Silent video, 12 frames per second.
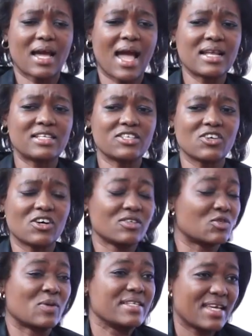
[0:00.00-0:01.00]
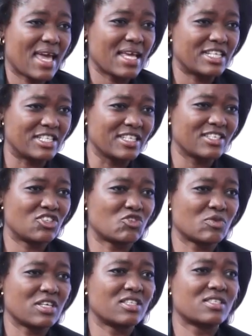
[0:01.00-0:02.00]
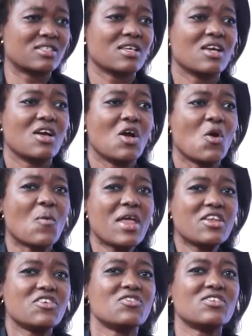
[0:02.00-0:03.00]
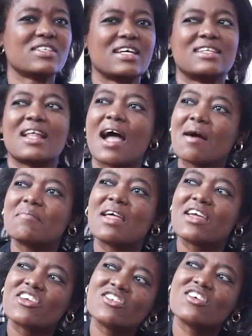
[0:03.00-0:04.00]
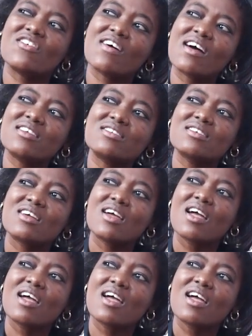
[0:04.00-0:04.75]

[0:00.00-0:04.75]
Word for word: And, you know, 28 districts. When you looked at it, I'm like, you know what?